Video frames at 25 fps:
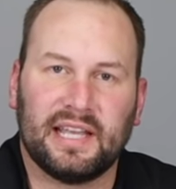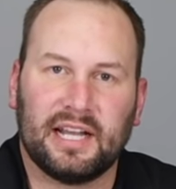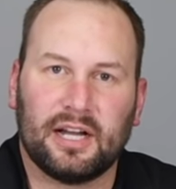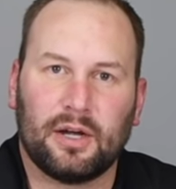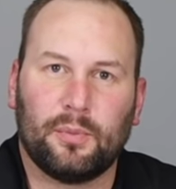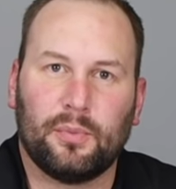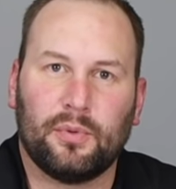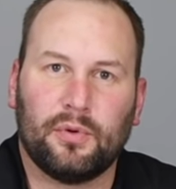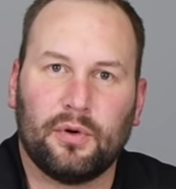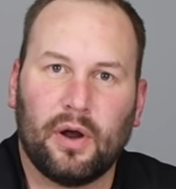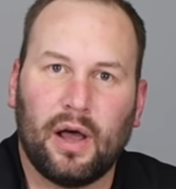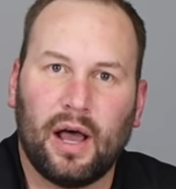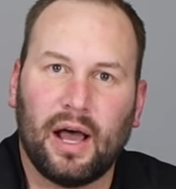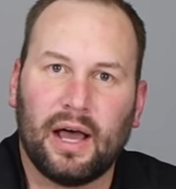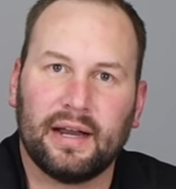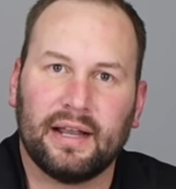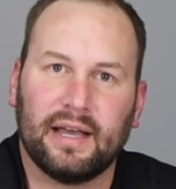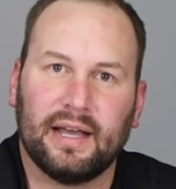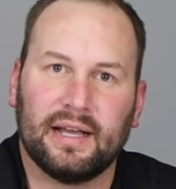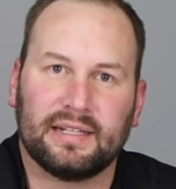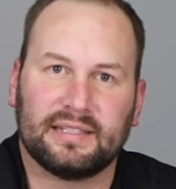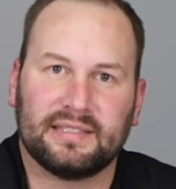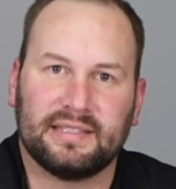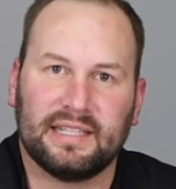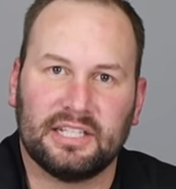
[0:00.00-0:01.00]
their
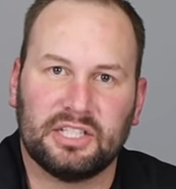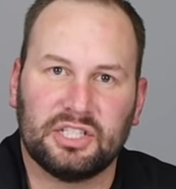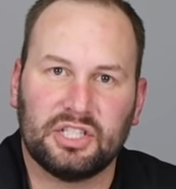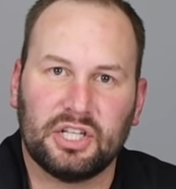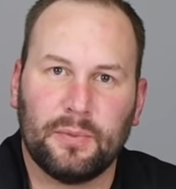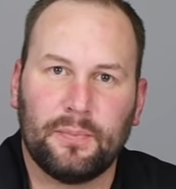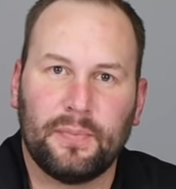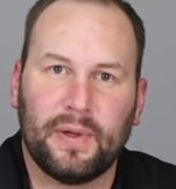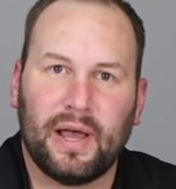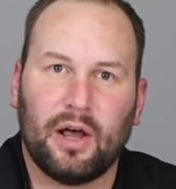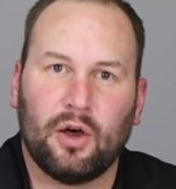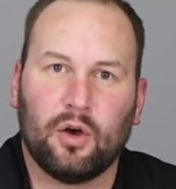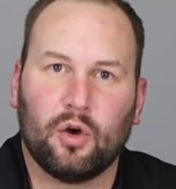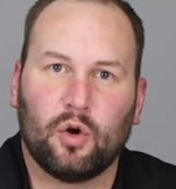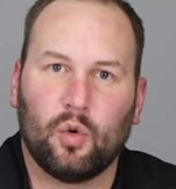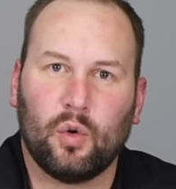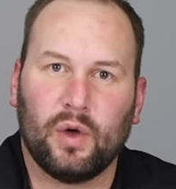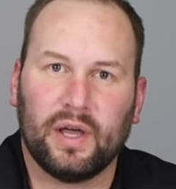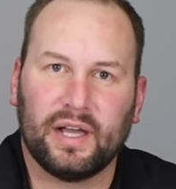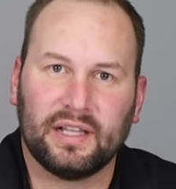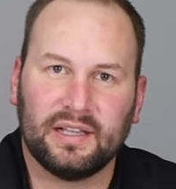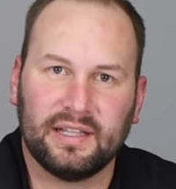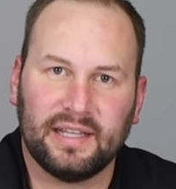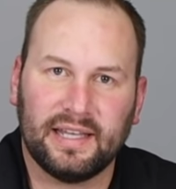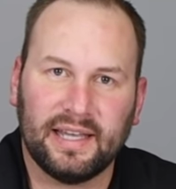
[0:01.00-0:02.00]
products. They ship out
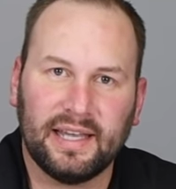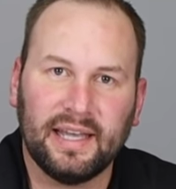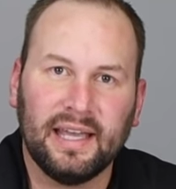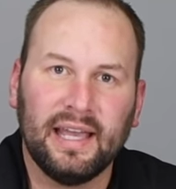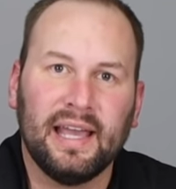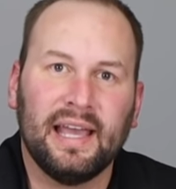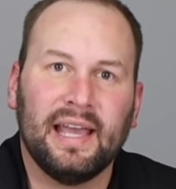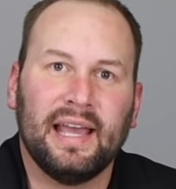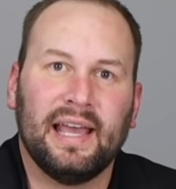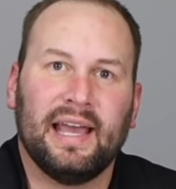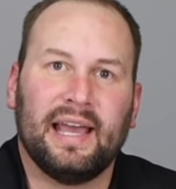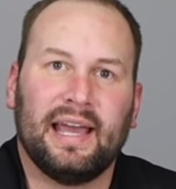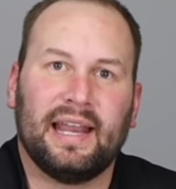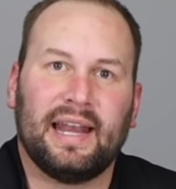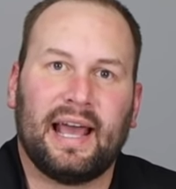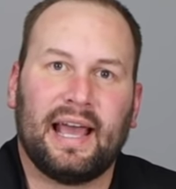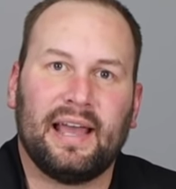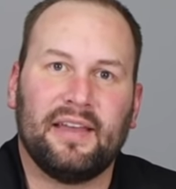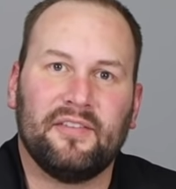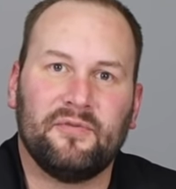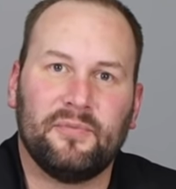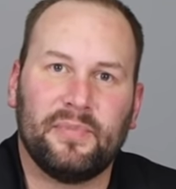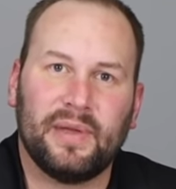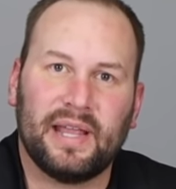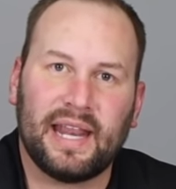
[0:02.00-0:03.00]
quickly and
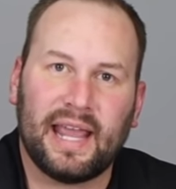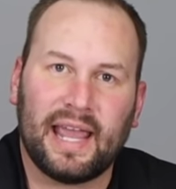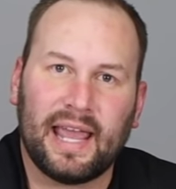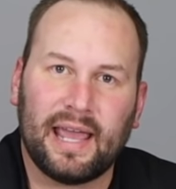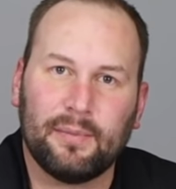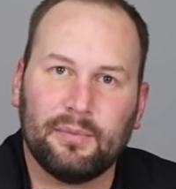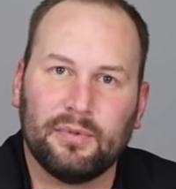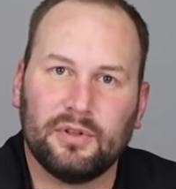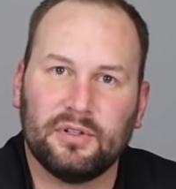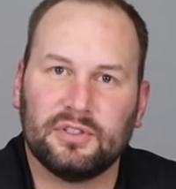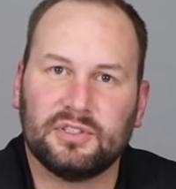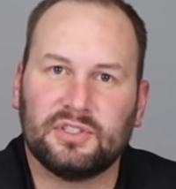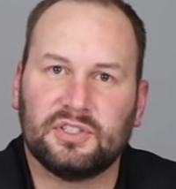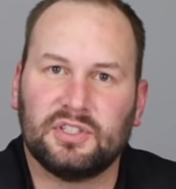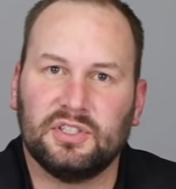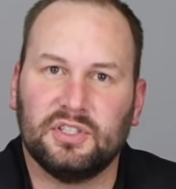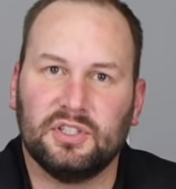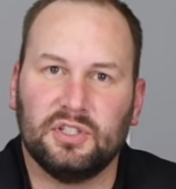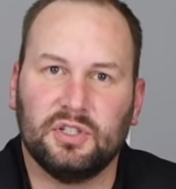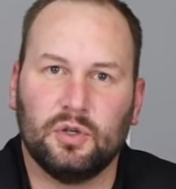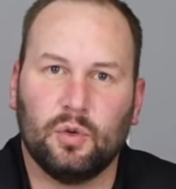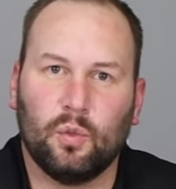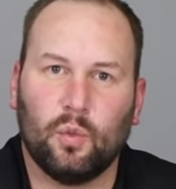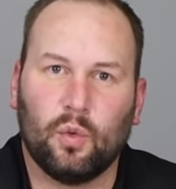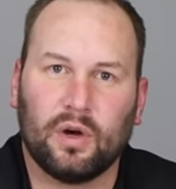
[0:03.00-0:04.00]
I've been able
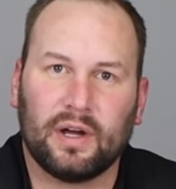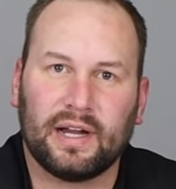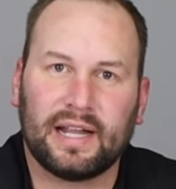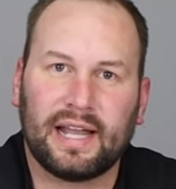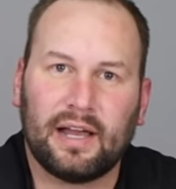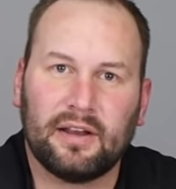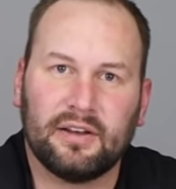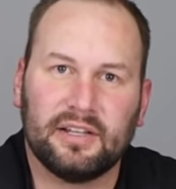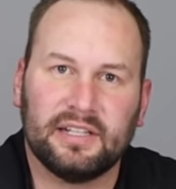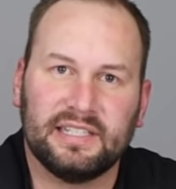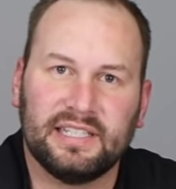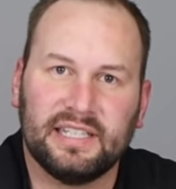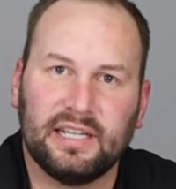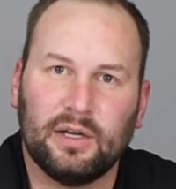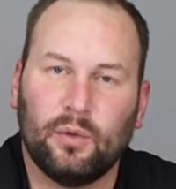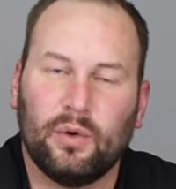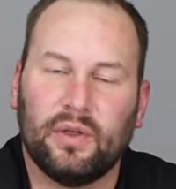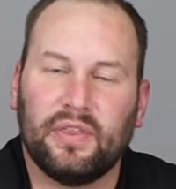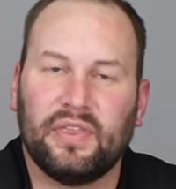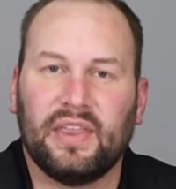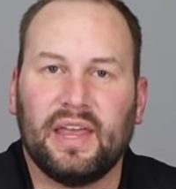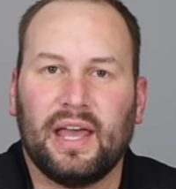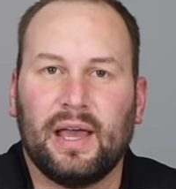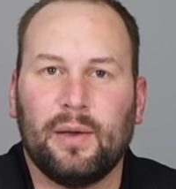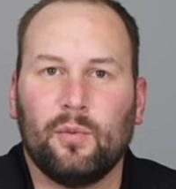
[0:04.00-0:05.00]
to work out a deal
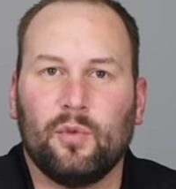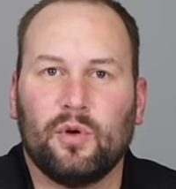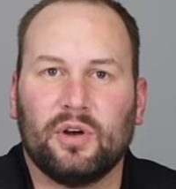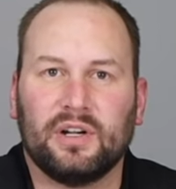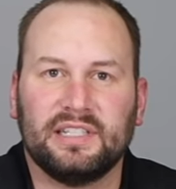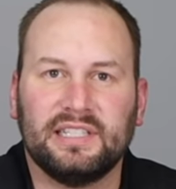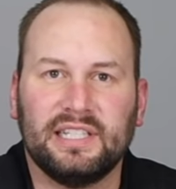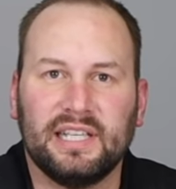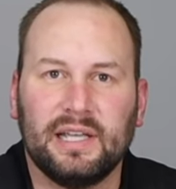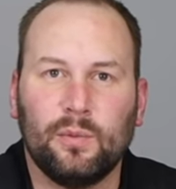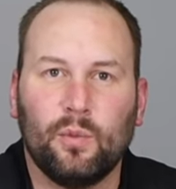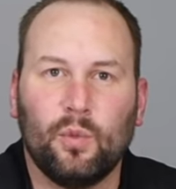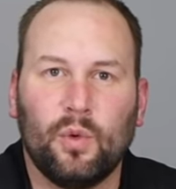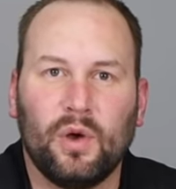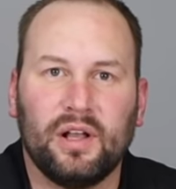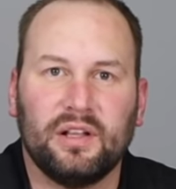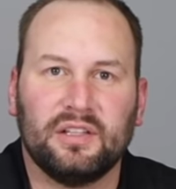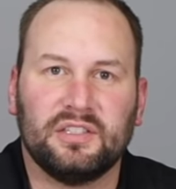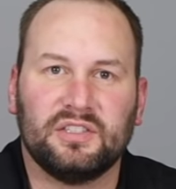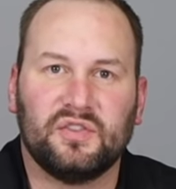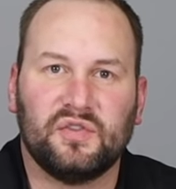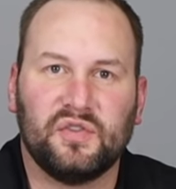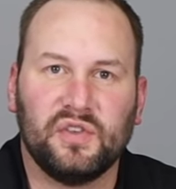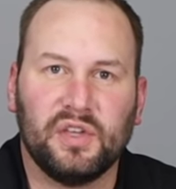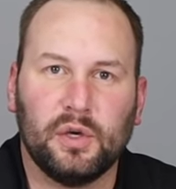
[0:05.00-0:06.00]
with them where
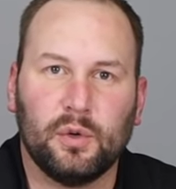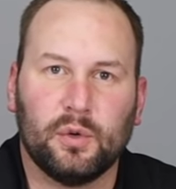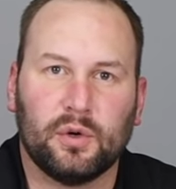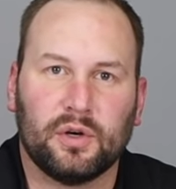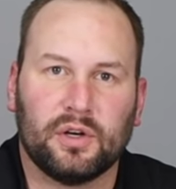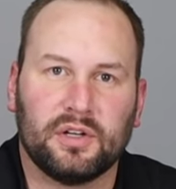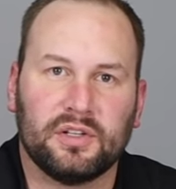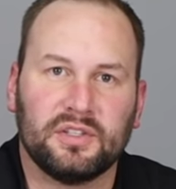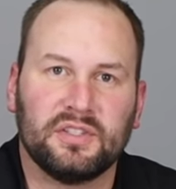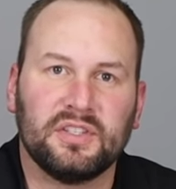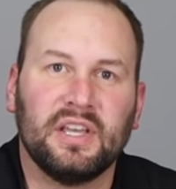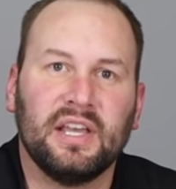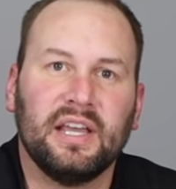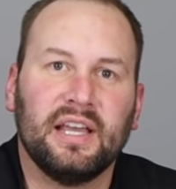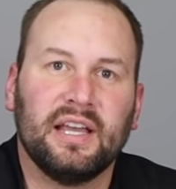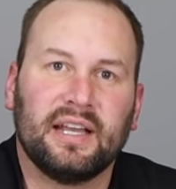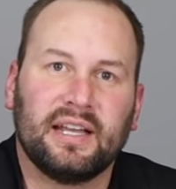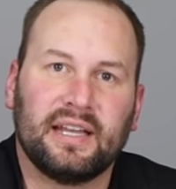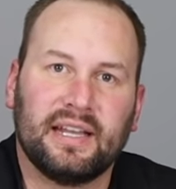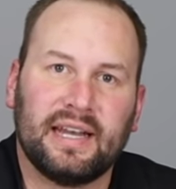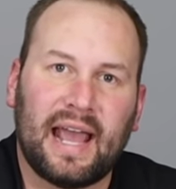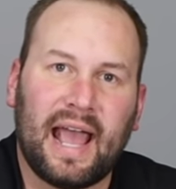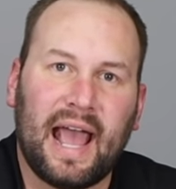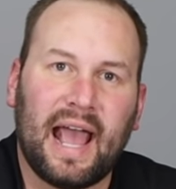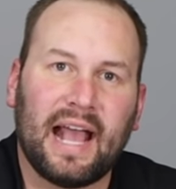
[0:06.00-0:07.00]
TimWelds viewers
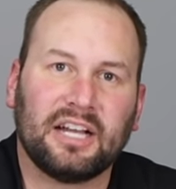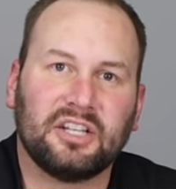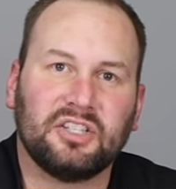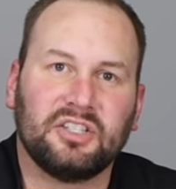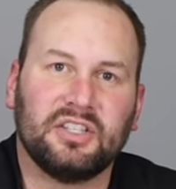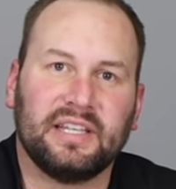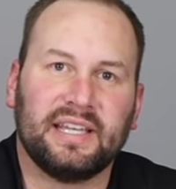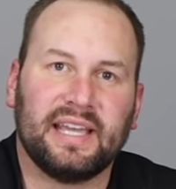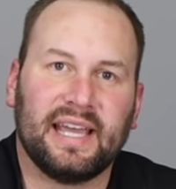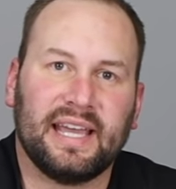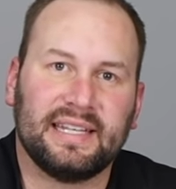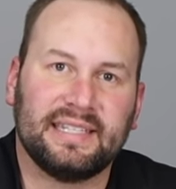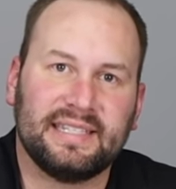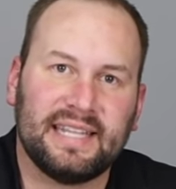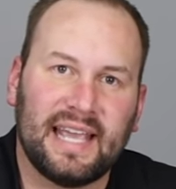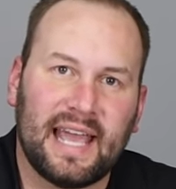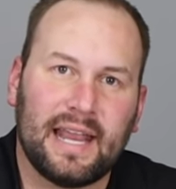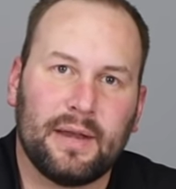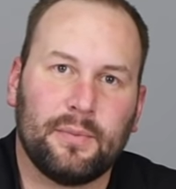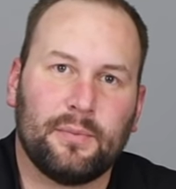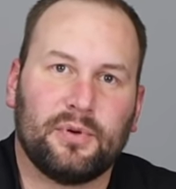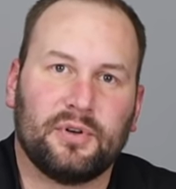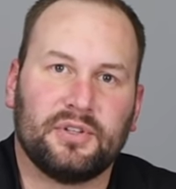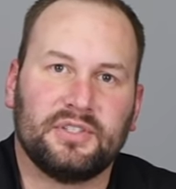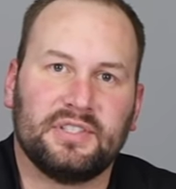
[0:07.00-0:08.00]
can actually get
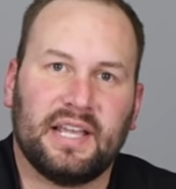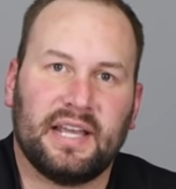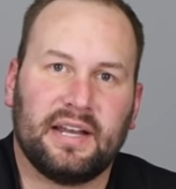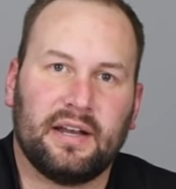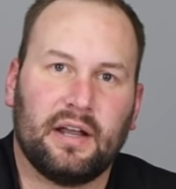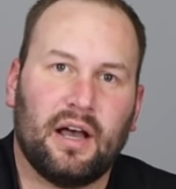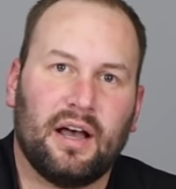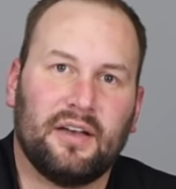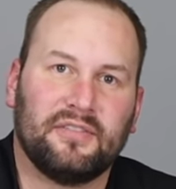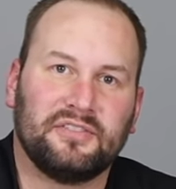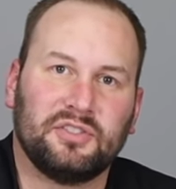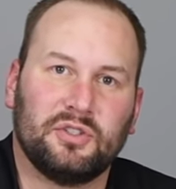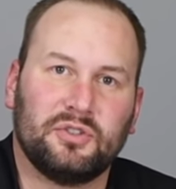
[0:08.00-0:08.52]
10% off.